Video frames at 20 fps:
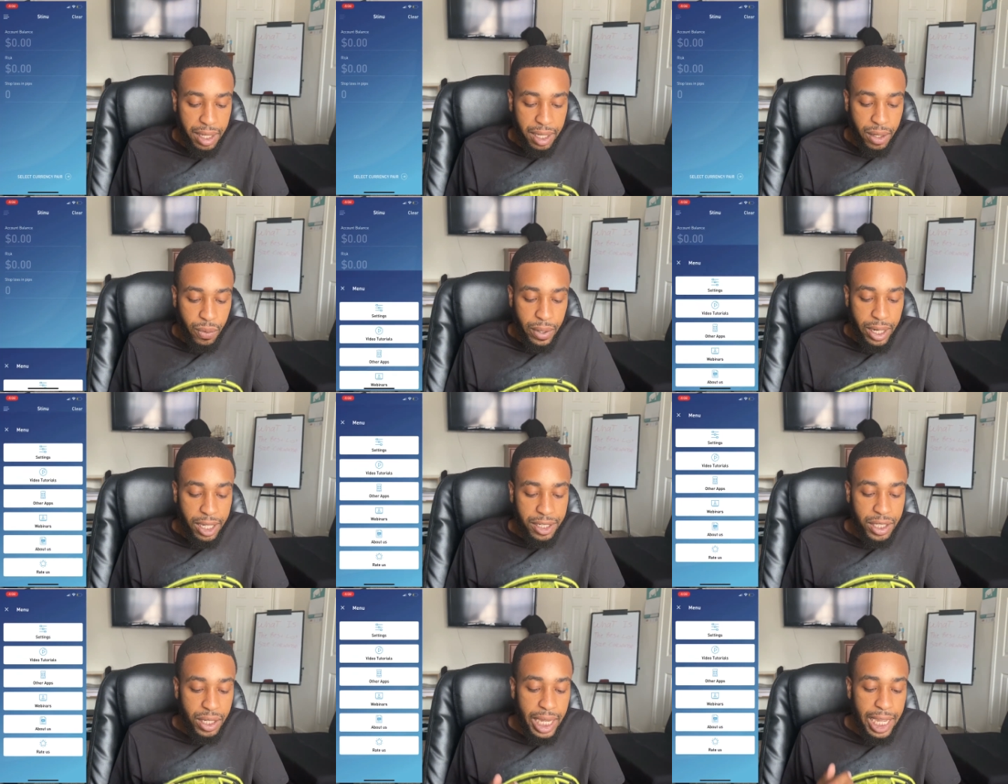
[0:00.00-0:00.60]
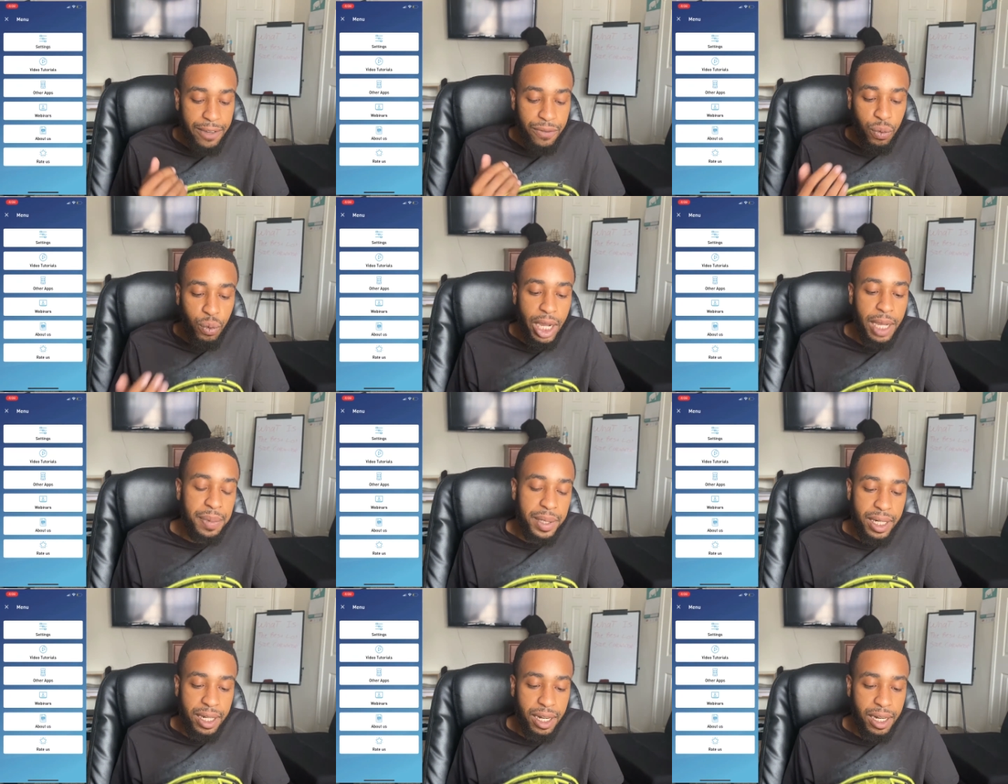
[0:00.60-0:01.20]
We also have
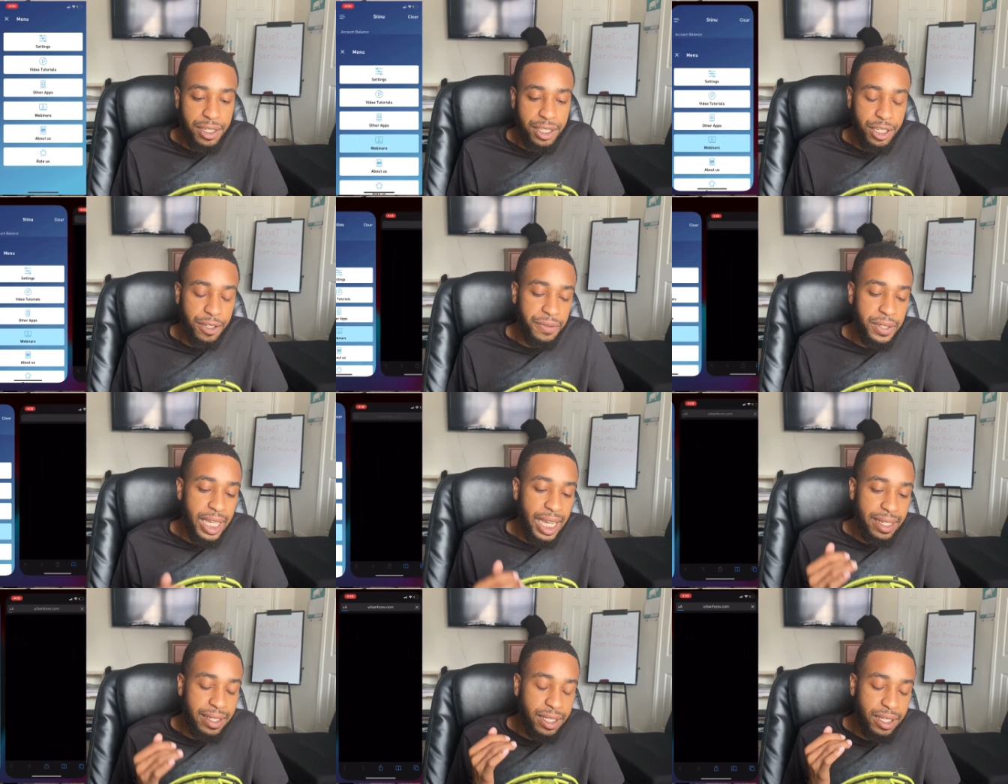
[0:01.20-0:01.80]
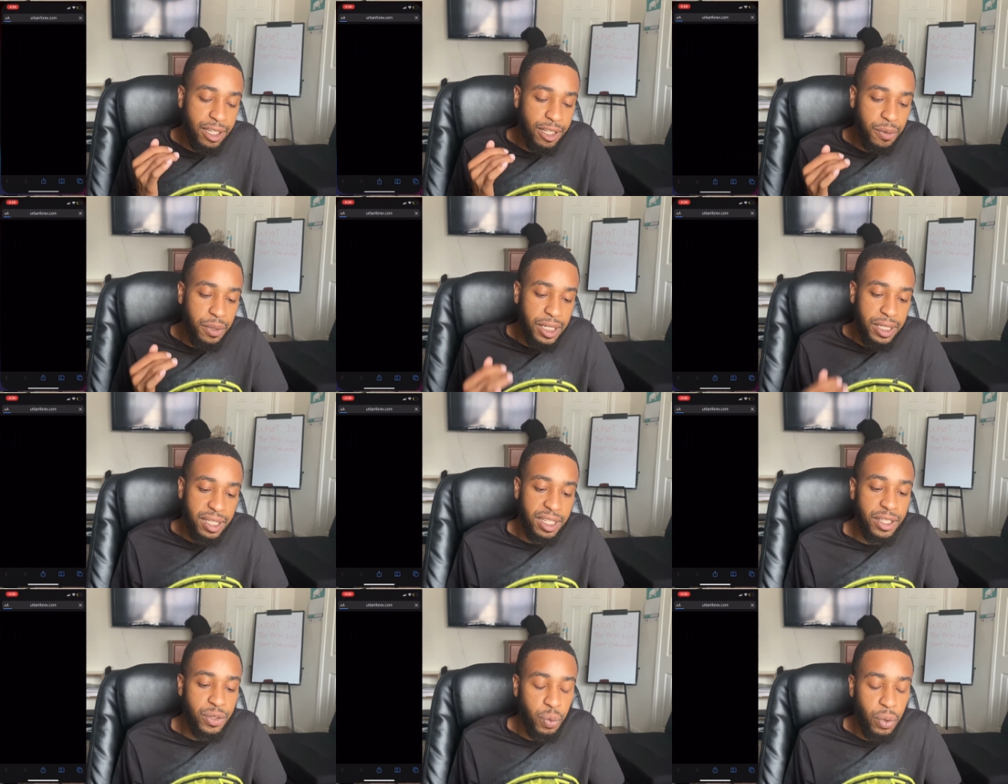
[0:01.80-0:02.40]
webinars. So if you guys click on where it
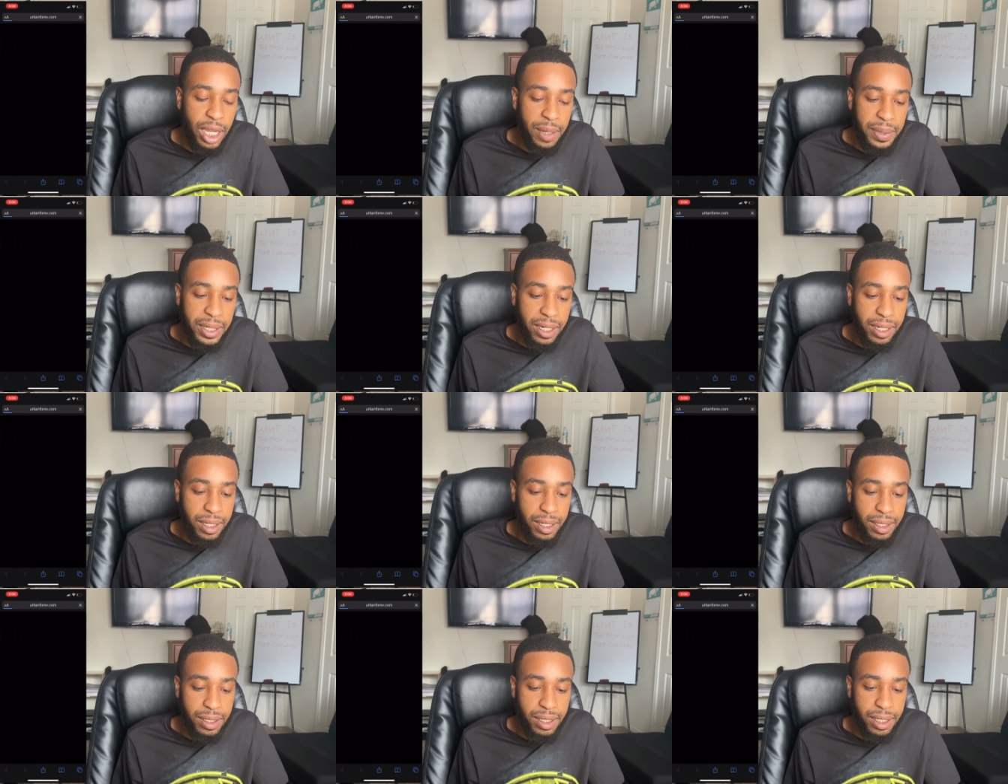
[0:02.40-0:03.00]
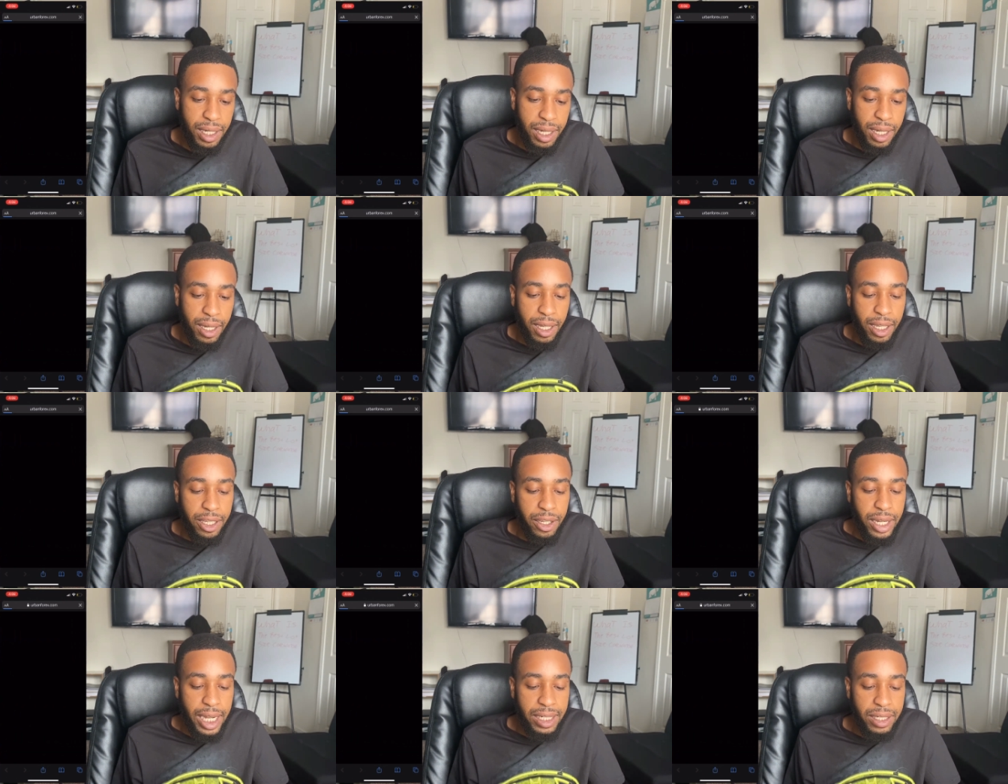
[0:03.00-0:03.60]
says webinars,
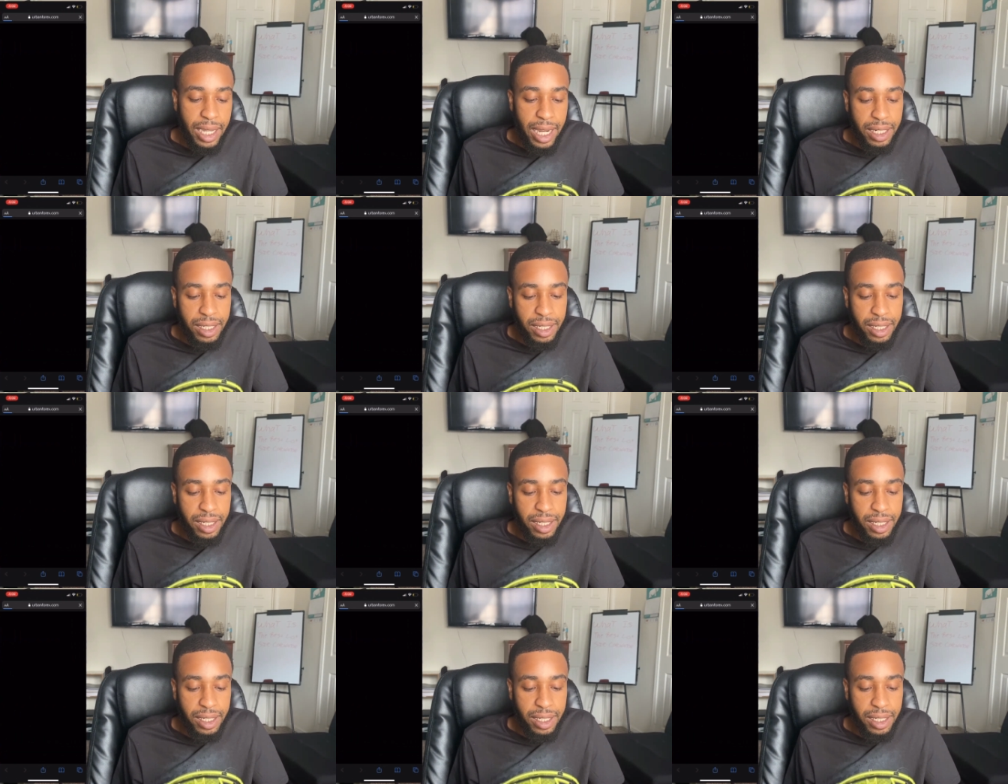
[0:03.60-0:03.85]
you guys are actually